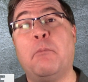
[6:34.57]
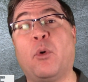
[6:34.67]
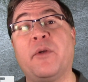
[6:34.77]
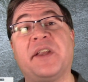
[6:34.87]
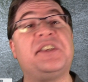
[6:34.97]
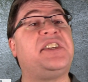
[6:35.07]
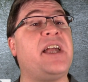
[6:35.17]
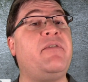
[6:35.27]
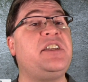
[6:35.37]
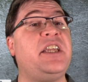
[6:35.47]
more than
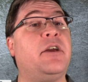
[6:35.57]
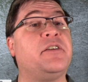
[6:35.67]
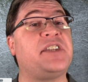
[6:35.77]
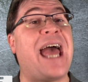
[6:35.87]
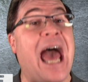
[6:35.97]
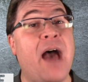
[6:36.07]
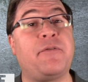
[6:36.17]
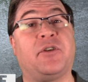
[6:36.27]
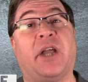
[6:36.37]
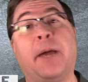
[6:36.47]
70 years
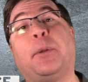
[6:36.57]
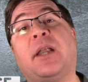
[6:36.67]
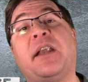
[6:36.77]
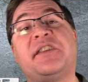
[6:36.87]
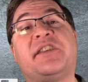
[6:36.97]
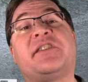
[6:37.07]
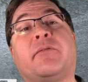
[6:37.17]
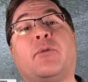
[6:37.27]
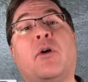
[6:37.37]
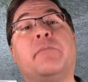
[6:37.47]
after Hippolytus
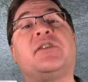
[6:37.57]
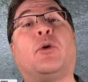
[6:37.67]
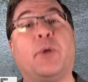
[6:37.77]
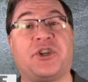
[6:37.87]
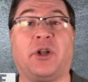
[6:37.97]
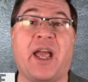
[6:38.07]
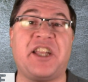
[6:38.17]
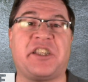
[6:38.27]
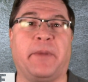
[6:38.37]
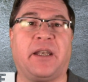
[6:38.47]
of Rome's original
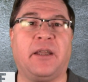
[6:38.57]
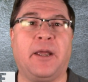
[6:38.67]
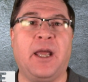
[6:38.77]
estimate,